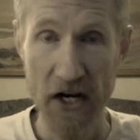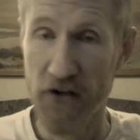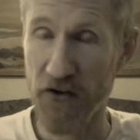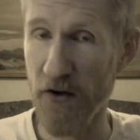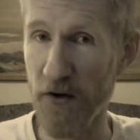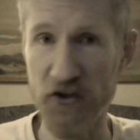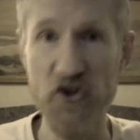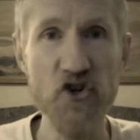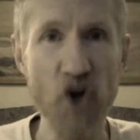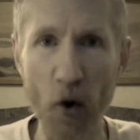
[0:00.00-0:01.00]
So there is
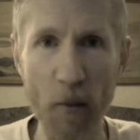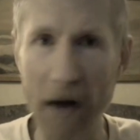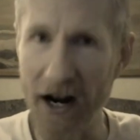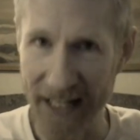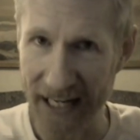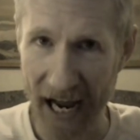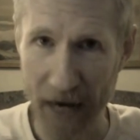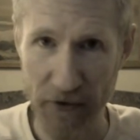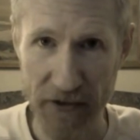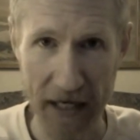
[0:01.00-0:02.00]
nobody
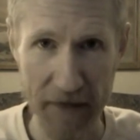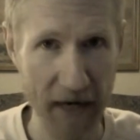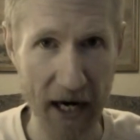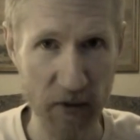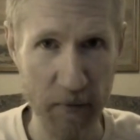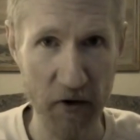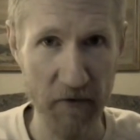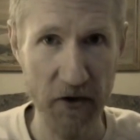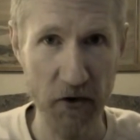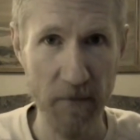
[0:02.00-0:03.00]
outside of God's
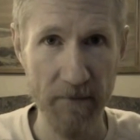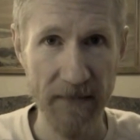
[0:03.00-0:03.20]
purview.